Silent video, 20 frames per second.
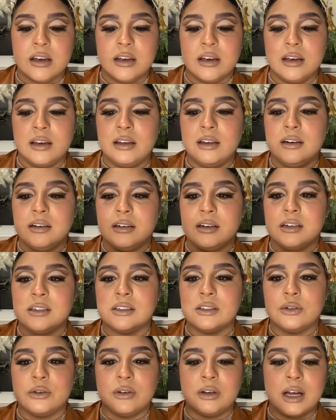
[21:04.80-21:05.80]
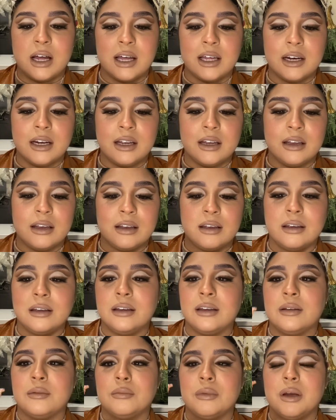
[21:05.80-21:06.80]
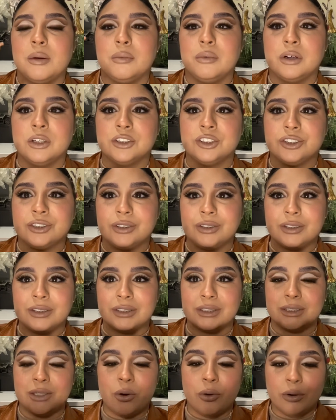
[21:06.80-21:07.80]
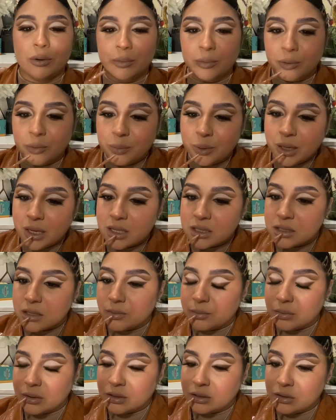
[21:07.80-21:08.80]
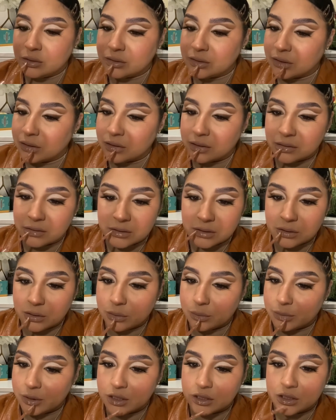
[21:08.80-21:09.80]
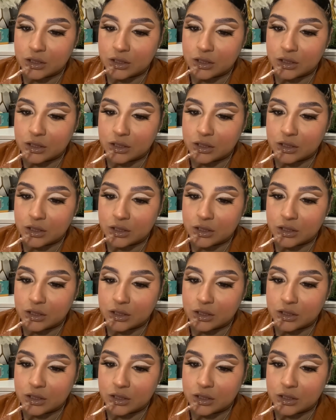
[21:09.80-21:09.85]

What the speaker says: and I still got it. And my brush looks horrible because I've been using it so much.